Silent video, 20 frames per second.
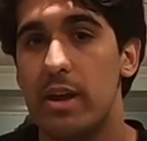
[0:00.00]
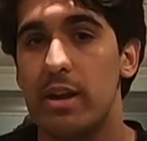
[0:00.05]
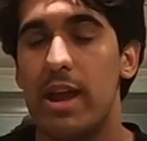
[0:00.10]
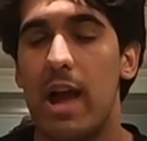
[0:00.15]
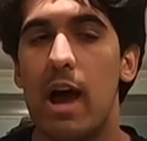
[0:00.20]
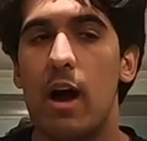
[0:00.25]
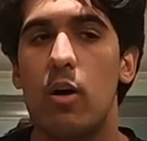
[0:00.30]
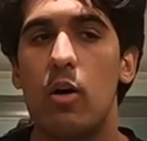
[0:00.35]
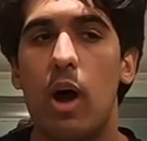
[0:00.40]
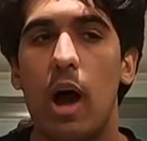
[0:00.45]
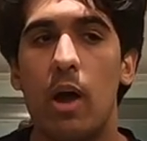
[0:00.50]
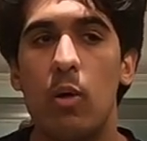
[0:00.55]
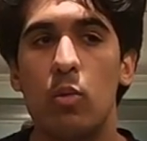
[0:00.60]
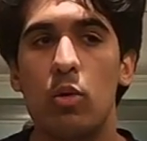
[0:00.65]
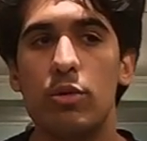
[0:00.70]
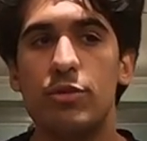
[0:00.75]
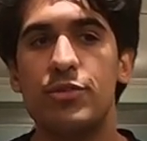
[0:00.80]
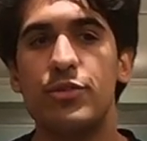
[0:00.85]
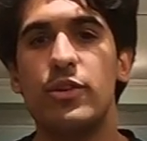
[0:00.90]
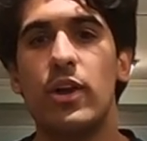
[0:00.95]
Now, I
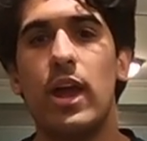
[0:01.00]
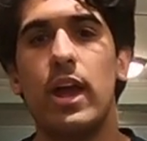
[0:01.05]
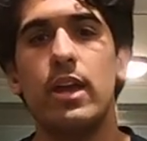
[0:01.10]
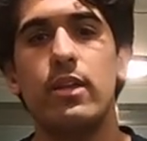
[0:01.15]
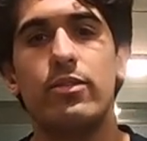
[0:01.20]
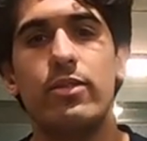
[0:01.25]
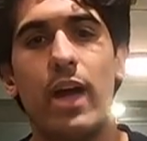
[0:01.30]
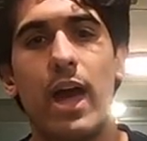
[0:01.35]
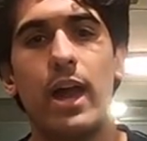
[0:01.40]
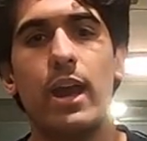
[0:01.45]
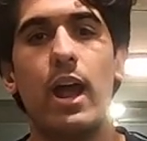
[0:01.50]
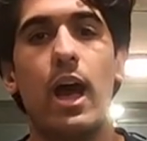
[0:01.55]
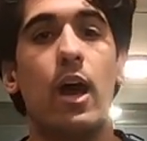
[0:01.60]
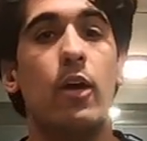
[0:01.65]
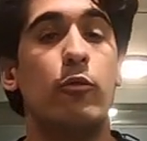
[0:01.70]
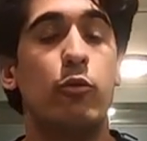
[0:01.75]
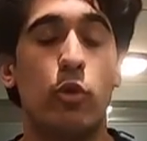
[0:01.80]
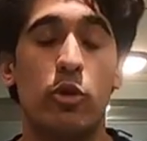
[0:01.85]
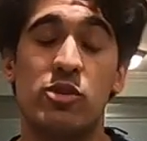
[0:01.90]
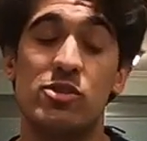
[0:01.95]
will say that
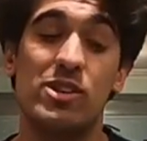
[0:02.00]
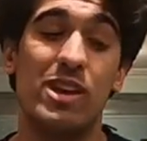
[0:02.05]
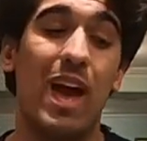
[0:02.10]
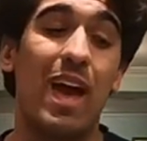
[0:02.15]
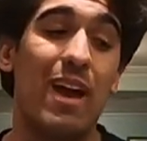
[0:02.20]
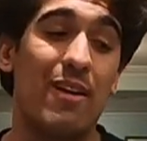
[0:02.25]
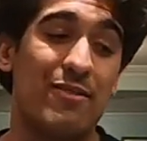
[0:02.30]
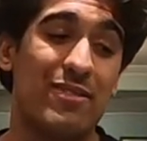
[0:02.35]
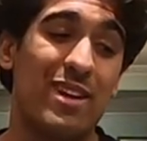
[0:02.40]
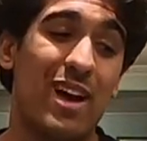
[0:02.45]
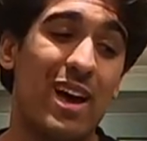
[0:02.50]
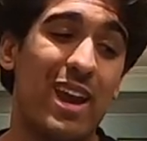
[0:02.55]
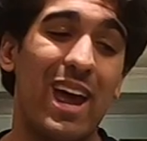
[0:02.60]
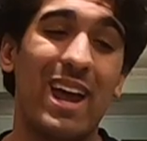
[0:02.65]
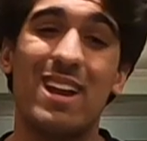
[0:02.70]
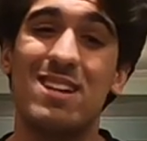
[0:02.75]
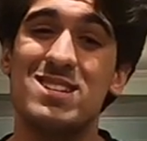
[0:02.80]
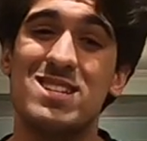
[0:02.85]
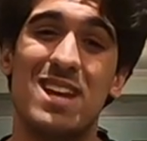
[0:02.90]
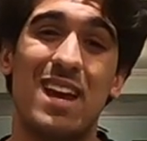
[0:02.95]
unfortunately I have not
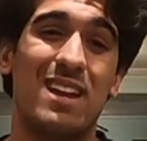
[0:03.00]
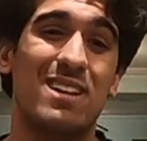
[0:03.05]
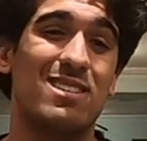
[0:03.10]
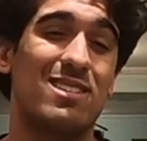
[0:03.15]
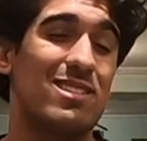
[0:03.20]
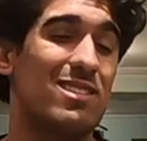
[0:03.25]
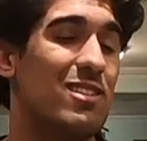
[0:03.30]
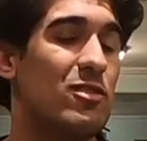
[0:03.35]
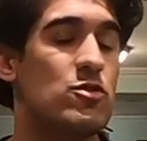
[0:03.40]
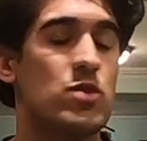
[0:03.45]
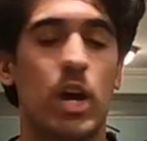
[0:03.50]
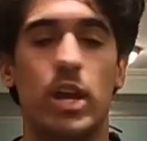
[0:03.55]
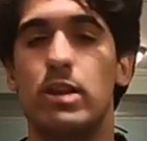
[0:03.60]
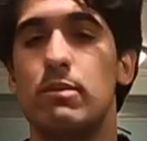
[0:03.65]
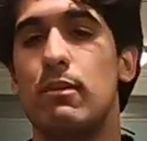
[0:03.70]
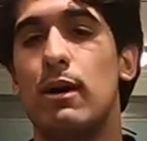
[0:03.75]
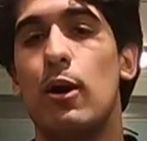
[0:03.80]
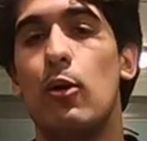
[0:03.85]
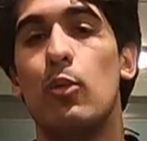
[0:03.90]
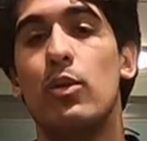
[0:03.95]
had a chance to try
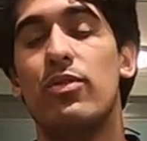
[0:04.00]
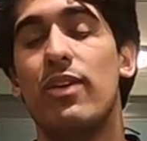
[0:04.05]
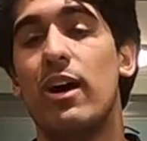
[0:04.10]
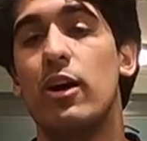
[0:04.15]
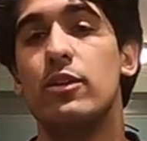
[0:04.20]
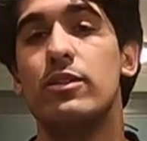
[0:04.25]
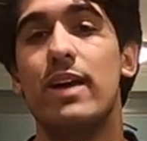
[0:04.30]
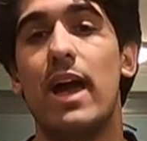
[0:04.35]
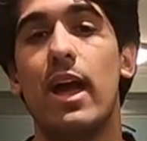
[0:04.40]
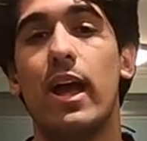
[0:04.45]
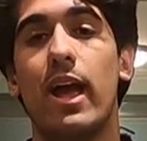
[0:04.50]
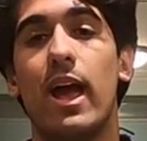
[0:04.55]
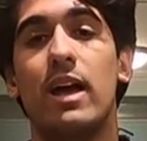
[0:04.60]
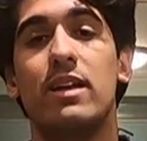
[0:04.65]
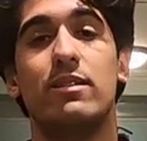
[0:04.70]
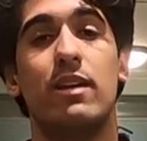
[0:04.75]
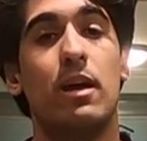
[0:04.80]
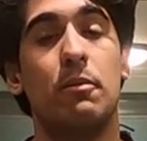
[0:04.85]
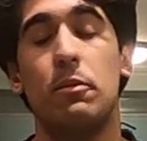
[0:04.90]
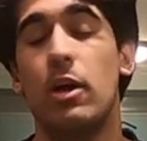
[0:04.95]
them out with LDAC
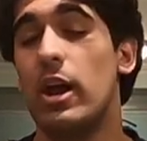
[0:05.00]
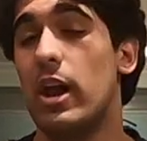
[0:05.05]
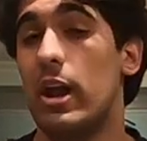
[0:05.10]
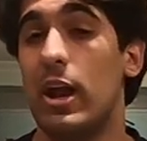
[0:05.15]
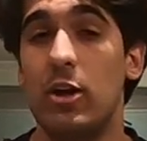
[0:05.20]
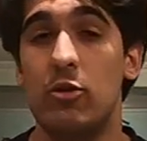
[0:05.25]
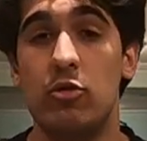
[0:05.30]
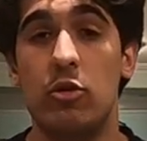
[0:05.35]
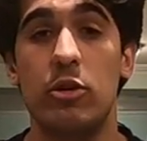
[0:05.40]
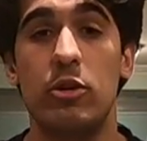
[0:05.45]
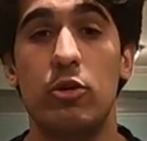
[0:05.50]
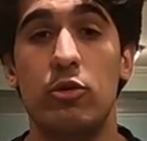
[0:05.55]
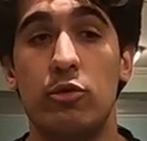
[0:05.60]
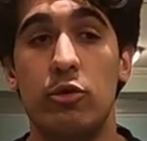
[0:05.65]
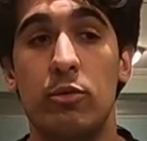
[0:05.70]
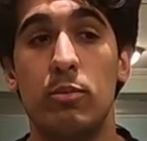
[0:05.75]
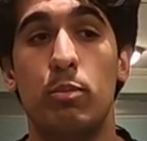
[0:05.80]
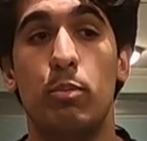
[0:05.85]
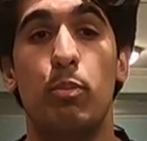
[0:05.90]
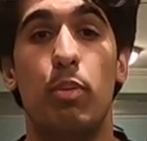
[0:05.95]
as I am not an Android
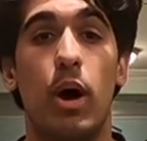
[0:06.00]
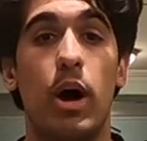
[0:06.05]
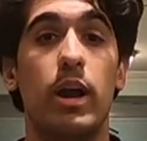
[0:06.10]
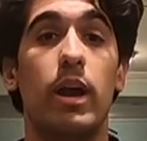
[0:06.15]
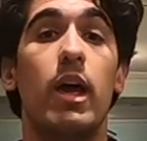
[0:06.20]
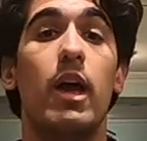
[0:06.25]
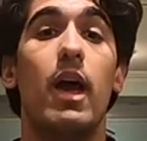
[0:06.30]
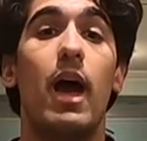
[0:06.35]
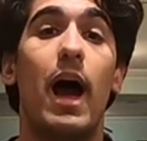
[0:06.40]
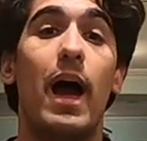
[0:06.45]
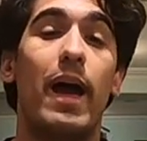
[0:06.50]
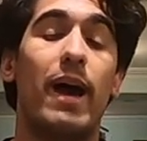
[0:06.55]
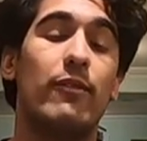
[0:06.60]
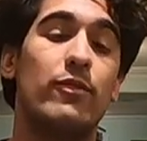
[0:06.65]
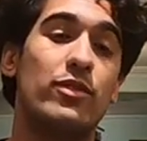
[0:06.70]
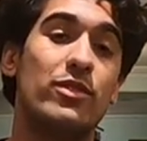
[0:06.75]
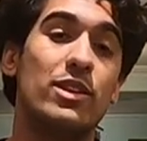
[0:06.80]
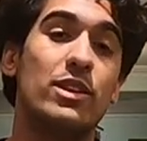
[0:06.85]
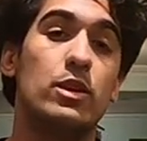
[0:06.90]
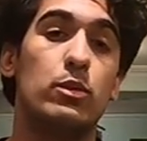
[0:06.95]
user, but I
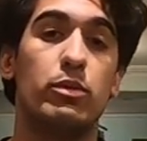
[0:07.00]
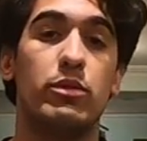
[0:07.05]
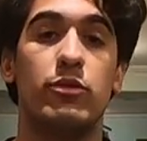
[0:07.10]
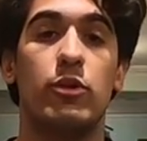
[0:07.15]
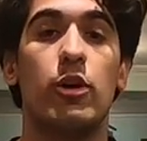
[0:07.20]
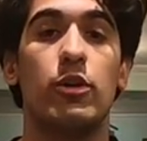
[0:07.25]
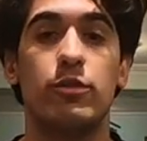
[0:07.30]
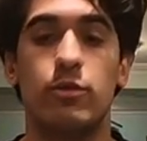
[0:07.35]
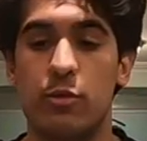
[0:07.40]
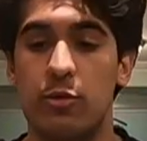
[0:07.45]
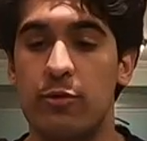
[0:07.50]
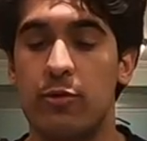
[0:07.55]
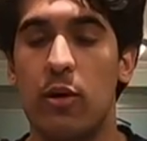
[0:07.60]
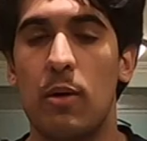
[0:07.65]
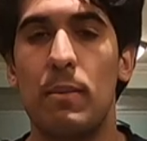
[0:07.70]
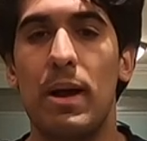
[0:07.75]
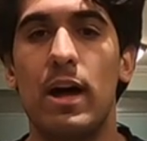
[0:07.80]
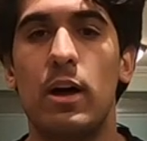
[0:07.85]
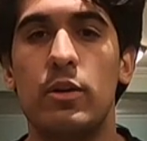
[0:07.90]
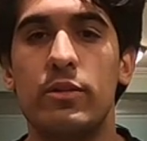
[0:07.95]
have seen the results
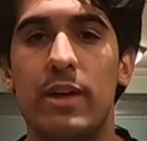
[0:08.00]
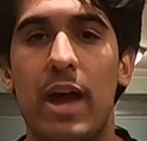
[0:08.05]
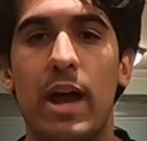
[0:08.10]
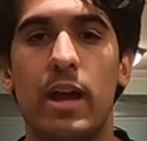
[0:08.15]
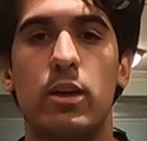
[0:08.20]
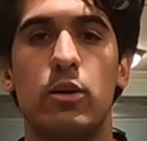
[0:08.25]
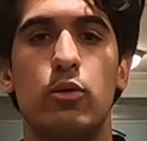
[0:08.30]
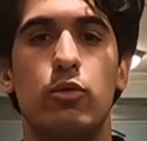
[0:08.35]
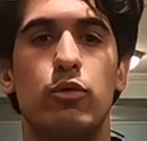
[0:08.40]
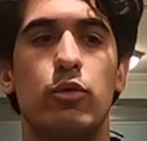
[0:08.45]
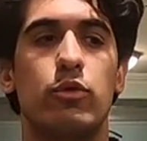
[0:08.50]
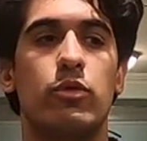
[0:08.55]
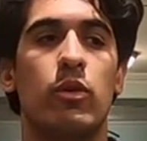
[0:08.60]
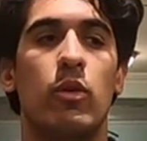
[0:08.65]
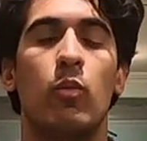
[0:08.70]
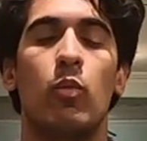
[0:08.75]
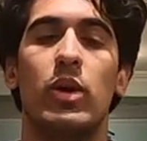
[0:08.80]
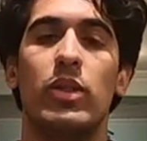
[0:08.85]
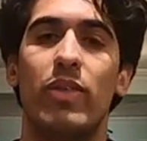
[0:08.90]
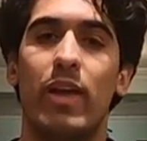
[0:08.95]
from LDAC
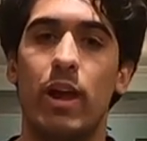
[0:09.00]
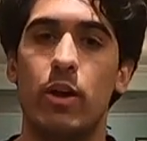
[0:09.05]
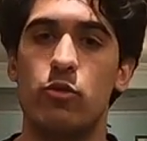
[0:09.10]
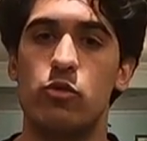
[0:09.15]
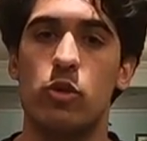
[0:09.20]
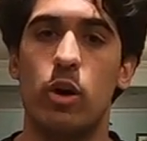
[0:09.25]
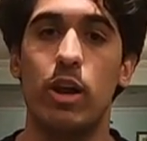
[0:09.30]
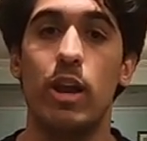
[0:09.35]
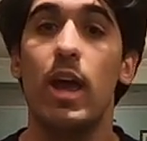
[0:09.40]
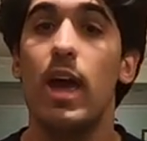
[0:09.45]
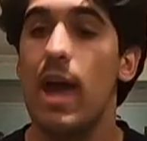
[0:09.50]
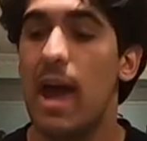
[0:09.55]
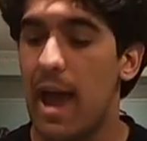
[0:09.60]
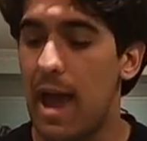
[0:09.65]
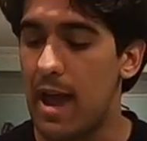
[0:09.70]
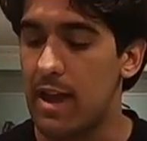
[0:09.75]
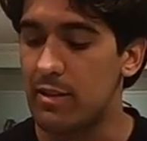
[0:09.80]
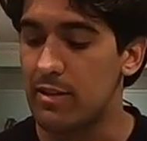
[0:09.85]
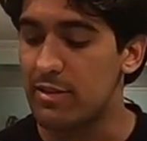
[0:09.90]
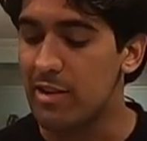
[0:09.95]
users with Android,
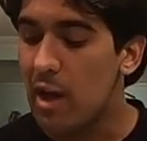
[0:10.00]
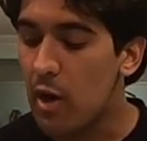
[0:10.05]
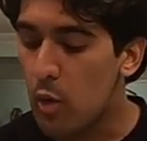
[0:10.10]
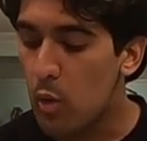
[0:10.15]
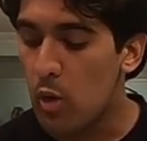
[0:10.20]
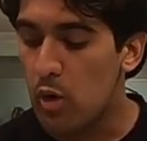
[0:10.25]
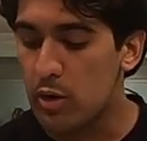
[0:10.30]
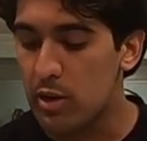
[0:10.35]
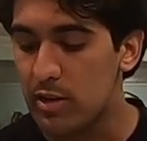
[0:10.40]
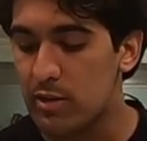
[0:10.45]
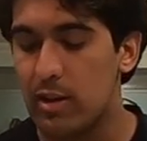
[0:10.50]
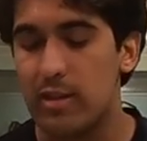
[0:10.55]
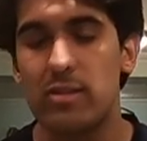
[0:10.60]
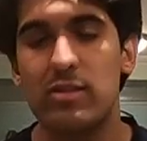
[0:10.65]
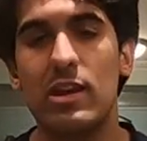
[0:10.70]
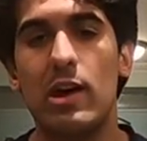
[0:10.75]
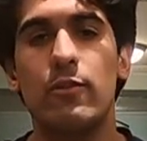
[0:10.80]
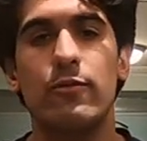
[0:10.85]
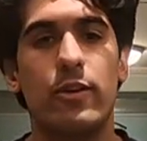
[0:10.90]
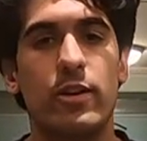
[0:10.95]
and sound quality
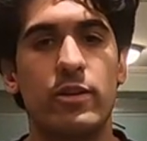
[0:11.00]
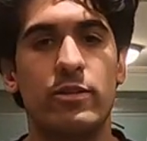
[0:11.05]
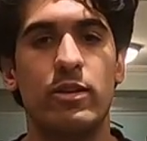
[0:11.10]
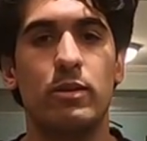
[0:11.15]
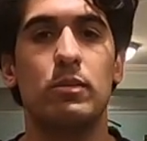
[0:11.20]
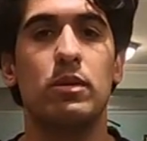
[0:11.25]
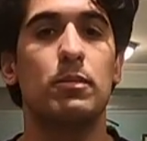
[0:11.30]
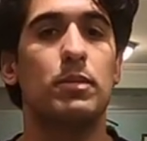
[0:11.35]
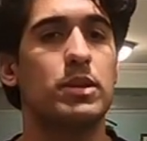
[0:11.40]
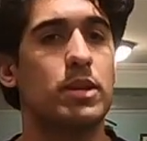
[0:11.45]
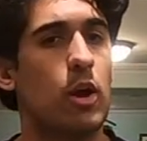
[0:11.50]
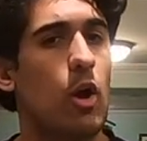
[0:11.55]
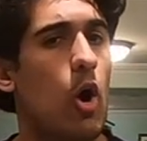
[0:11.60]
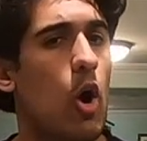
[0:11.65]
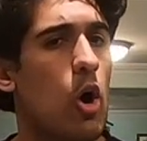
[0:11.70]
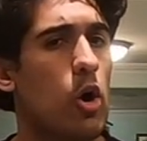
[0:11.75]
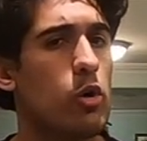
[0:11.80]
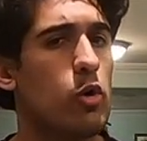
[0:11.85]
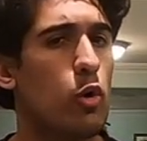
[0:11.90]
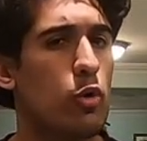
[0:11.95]
does sound very similar, but there
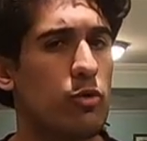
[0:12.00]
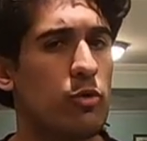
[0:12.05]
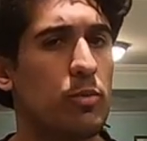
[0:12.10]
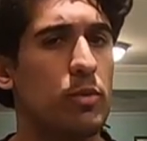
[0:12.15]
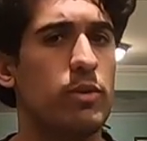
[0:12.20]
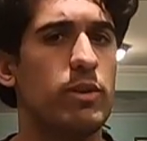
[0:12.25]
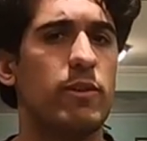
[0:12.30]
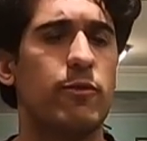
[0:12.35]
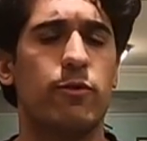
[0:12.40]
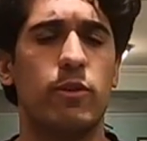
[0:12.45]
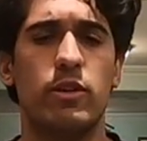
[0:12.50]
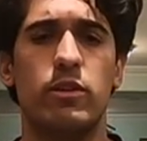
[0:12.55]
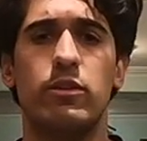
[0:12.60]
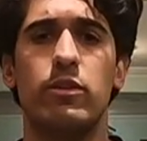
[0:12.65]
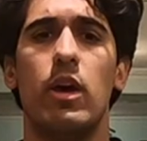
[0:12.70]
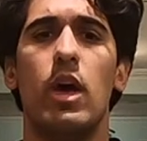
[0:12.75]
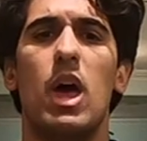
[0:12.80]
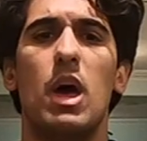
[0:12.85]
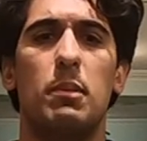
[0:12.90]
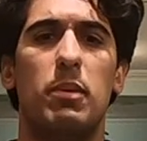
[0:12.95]
are noticeable
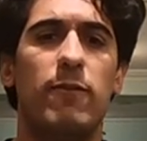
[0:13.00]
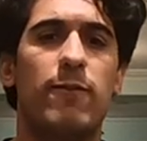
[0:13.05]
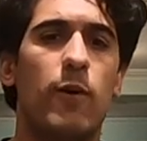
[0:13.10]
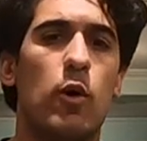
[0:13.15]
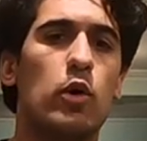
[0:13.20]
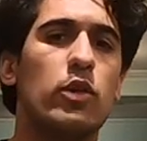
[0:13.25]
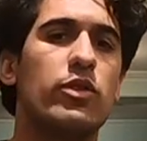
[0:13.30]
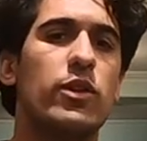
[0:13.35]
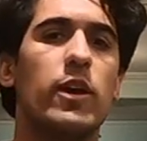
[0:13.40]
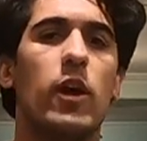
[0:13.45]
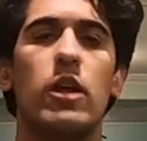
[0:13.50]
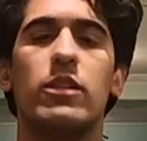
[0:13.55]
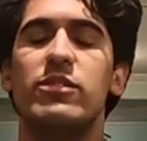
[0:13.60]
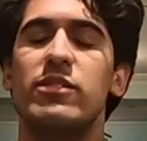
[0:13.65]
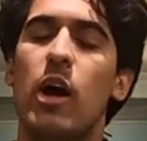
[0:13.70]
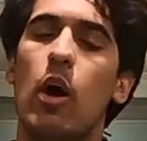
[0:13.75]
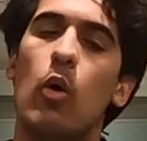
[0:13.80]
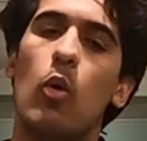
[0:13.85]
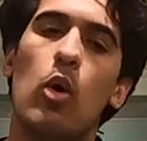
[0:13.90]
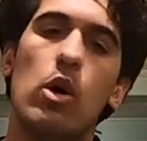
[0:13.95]
differences. But focusing on
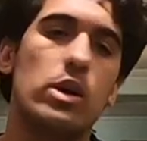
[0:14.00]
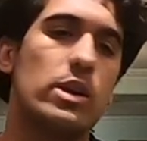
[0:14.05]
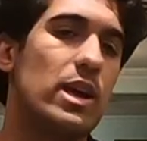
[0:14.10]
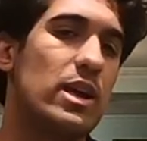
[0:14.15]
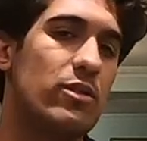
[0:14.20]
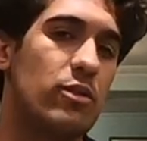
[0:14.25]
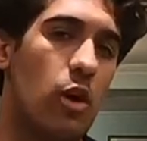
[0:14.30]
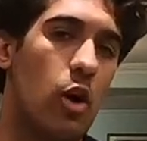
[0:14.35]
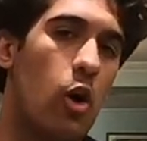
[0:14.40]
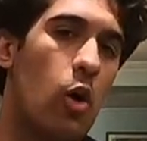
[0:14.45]
sound quality as a